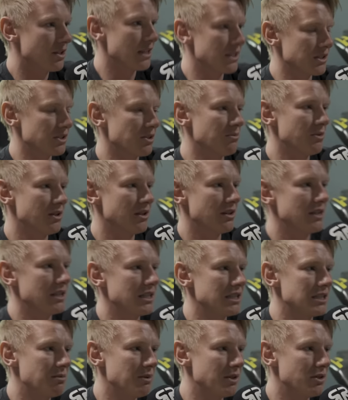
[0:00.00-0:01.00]
That's something that
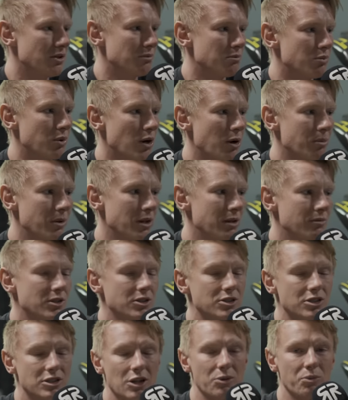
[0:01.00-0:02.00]
needs to be done properly
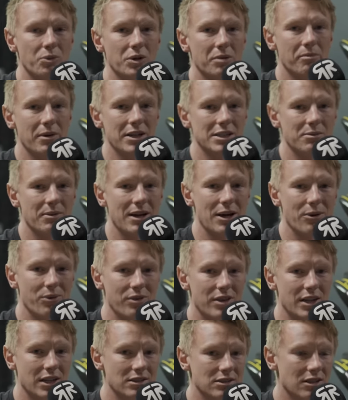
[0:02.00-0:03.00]
because you don't want to mess about
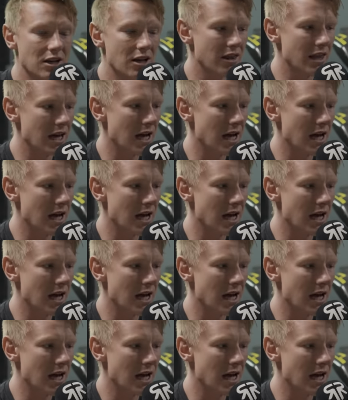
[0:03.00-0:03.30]
with things like